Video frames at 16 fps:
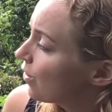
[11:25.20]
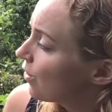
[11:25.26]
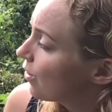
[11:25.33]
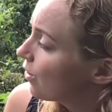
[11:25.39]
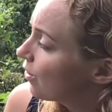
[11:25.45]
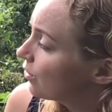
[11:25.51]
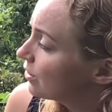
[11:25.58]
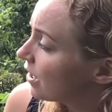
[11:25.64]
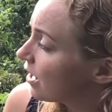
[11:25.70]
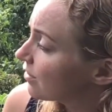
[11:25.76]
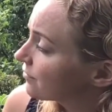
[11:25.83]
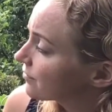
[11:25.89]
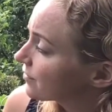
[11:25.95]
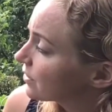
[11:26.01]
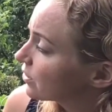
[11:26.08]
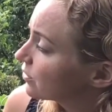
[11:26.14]

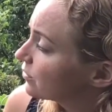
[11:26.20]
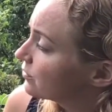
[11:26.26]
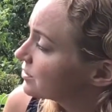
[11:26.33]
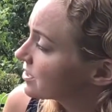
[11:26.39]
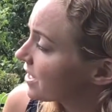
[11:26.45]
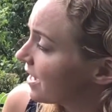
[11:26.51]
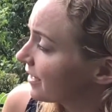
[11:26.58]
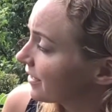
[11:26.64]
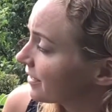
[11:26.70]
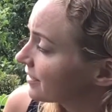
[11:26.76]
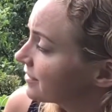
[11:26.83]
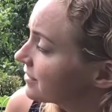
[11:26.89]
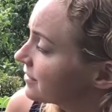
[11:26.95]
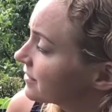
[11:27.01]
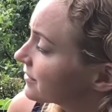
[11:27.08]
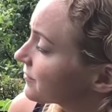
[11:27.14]
Olaf
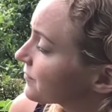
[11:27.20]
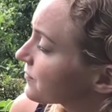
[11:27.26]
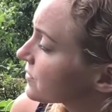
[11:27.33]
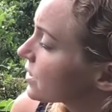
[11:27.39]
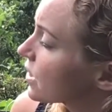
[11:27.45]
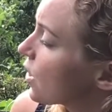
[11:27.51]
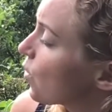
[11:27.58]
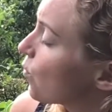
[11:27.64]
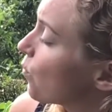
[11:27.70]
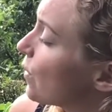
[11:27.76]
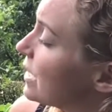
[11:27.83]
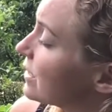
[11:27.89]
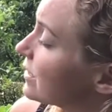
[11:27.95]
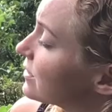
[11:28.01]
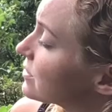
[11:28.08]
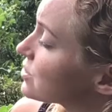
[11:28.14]
Lundhagen,
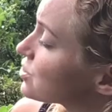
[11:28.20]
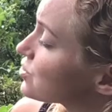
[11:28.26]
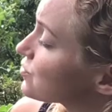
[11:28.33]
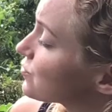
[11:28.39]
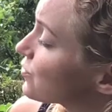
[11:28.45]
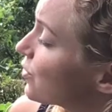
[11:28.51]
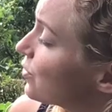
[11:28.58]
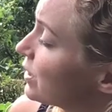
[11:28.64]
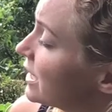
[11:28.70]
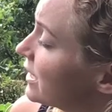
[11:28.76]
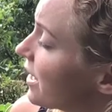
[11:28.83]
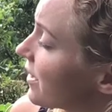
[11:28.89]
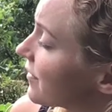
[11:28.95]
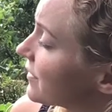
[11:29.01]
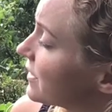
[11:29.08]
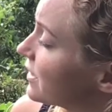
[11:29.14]
while strolling
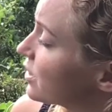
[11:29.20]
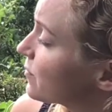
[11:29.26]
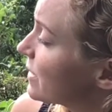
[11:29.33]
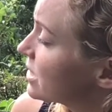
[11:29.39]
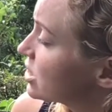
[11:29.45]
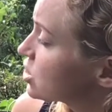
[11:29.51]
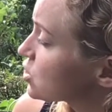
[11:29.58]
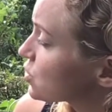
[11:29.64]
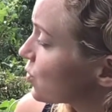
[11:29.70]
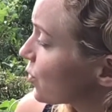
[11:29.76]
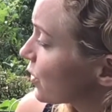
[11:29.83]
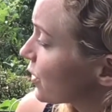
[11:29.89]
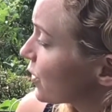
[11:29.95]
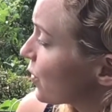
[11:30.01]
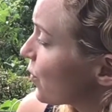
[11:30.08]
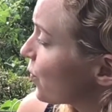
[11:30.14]
on the nearby
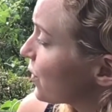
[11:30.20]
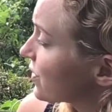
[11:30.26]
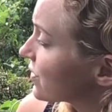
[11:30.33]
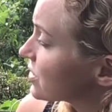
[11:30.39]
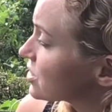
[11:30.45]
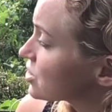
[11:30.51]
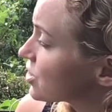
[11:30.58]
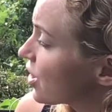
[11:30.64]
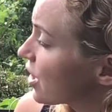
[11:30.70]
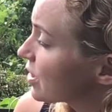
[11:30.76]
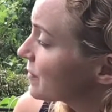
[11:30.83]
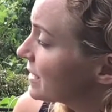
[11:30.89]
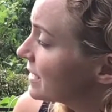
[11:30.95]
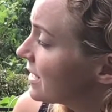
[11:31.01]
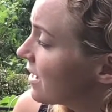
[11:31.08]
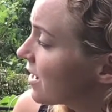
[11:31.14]
shore with the
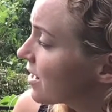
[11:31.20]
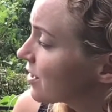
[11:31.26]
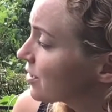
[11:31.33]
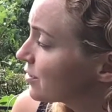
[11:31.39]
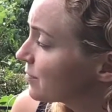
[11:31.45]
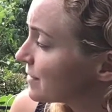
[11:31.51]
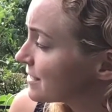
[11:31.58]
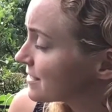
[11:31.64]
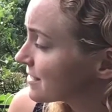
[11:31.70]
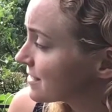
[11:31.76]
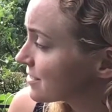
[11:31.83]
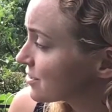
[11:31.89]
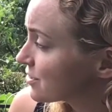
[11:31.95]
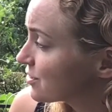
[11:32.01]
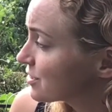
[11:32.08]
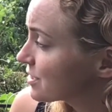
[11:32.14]
charming Herman
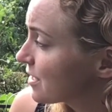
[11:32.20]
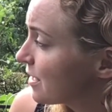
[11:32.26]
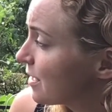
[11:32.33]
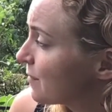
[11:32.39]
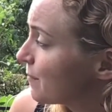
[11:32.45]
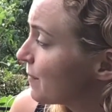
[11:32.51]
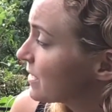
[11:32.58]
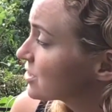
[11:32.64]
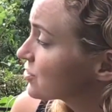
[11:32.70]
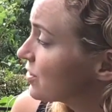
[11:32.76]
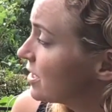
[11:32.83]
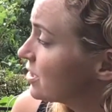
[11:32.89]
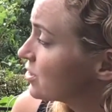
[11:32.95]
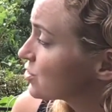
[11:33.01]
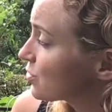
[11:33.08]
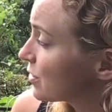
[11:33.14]
sisters, Petra
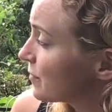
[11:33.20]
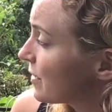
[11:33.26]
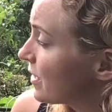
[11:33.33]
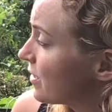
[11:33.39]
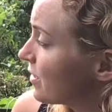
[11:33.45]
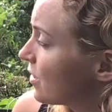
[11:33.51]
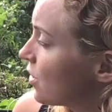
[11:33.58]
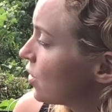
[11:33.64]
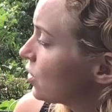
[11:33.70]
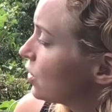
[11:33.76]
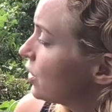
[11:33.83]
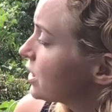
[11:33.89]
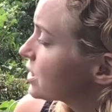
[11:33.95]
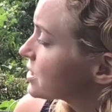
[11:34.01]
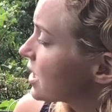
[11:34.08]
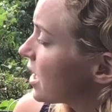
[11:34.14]
and Dorma,
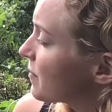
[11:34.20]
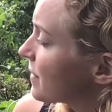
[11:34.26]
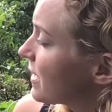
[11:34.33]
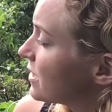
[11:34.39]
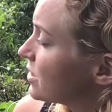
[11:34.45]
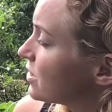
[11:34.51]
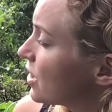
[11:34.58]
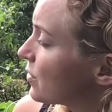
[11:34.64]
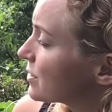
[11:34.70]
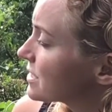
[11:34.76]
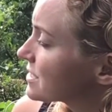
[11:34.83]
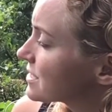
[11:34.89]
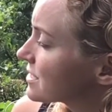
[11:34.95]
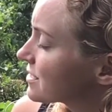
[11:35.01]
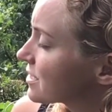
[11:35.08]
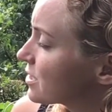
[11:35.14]
looked up and
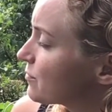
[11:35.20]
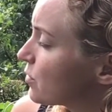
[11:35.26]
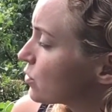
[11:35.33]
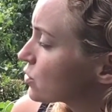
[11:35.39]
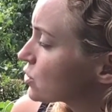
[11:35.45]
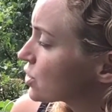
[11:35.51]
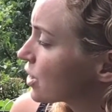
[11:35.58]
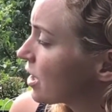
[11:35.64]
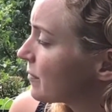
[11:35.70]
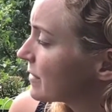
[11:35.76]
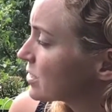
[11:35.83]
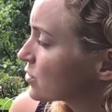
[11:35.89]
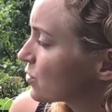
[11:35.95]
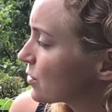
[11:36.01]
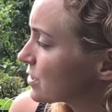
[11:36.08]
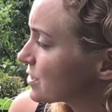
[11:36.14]
noticed the commotion coming
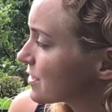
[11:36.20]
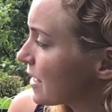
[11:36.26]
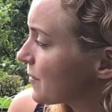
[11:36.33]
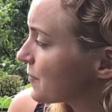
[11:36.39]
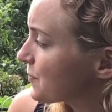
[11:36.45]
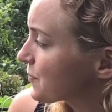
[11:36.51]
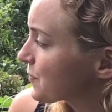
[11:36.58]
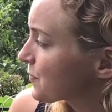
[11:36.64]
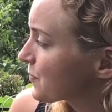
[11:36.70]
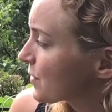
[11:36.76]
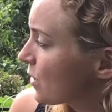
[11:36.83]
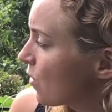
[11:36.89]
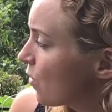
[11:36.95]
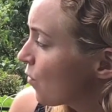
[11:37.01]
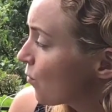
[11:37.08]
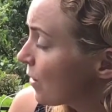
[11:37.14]
towards them.
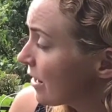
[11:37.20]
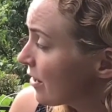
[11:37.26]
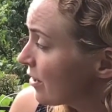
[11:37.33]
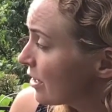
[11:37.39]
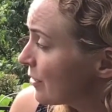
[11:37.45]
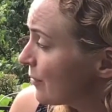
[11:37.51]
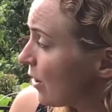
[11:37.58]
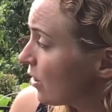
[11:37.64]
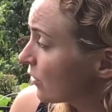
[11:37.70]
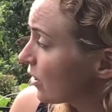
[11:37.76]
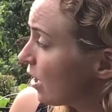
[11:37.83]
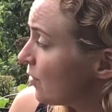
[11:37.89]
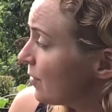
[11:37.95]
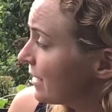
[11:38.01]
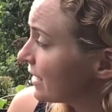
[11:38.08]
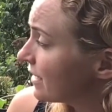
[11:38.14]
"Where are you all
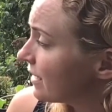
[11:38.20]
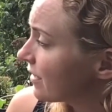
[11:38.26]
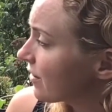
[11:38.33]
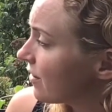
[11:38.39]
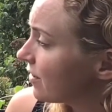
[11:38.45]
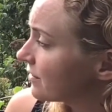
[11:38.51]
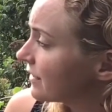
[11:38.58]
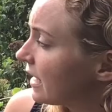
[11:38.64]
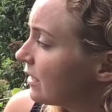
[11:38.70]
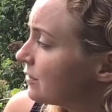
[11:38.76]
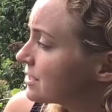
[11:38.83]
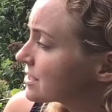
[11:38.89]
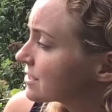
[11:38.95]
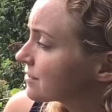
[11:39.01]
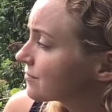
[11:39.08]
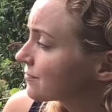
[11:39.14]
going?" he called out.